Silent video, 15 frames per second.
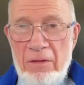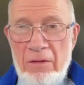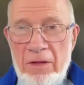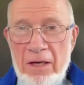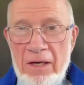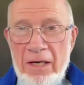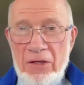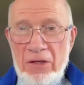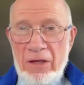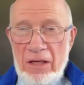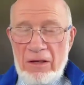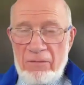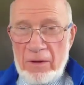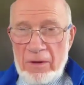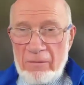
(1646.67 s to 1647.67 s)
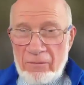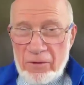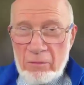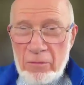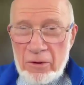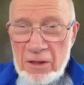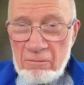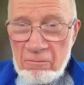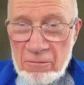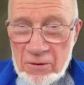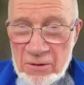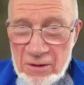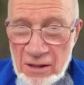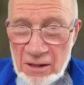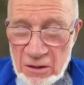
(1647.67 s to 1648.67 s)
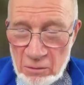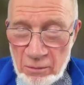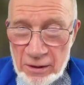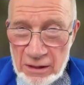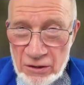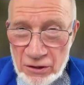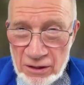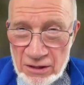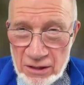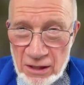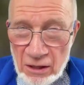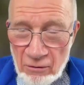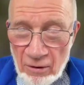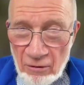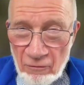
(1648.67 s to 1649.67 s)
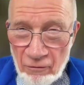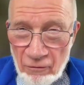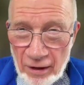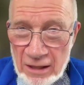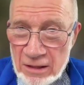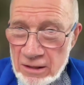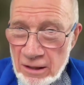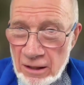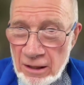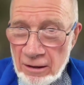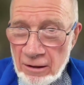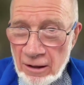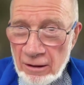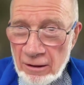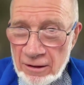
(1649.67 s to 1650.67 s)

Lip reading: I think actually if somebody starts a PGC and finds it